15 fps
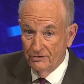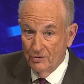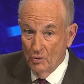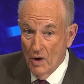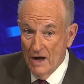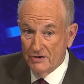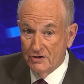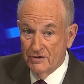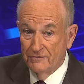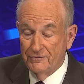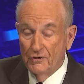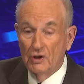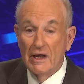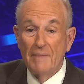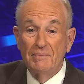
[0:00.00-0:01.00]
To watch the
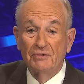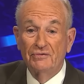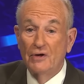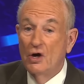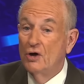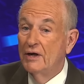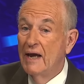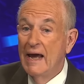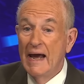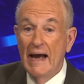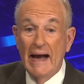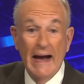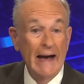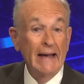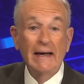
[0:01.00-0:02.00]
full episode
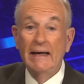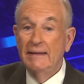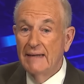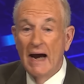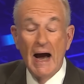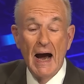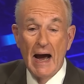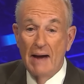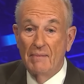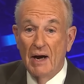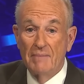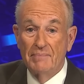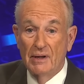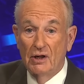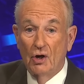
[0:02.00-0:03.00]
anytime
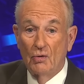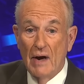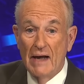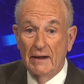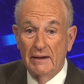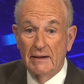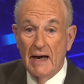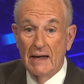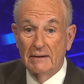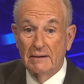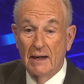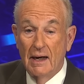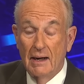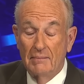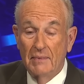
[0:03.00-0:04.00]
on
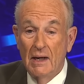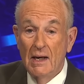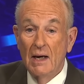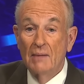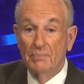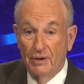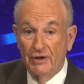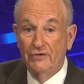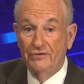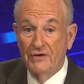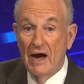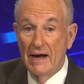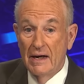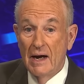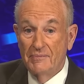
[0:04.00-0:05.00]
BillO'Reilly.com, please
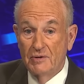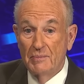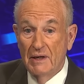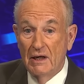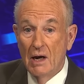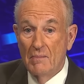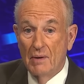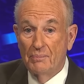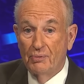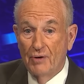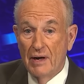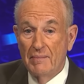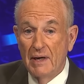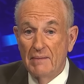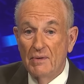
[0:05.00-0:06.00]
sign up to become a
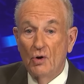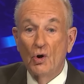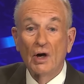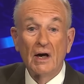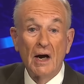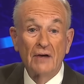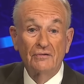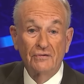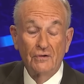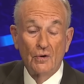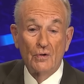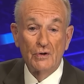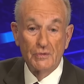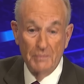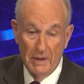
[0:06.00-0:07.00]
premium or
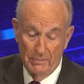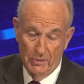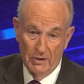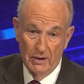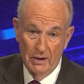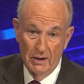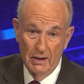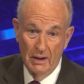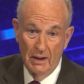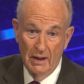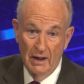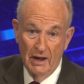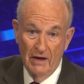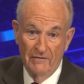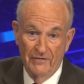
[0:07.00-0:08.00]
concierge member.
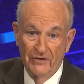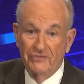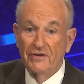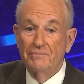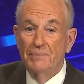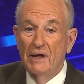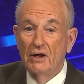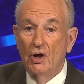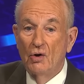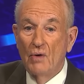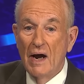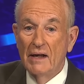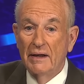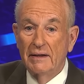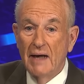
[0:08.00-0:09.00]
Visit
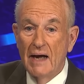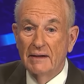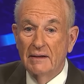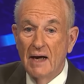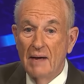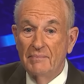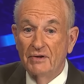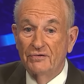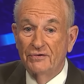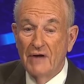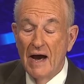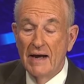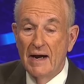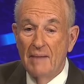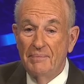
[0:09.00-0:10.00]
BillO'Reilly.com to
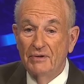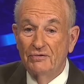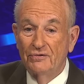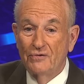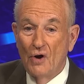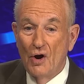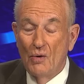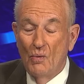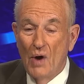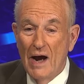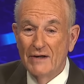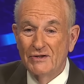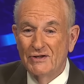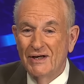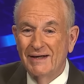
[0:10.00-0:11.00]
sign up and start
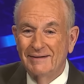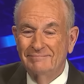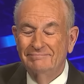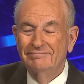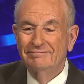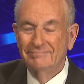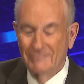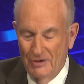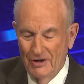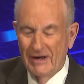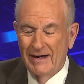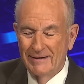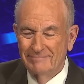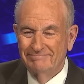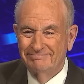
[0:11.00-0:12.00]
watching
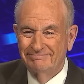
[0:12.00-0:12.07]
today.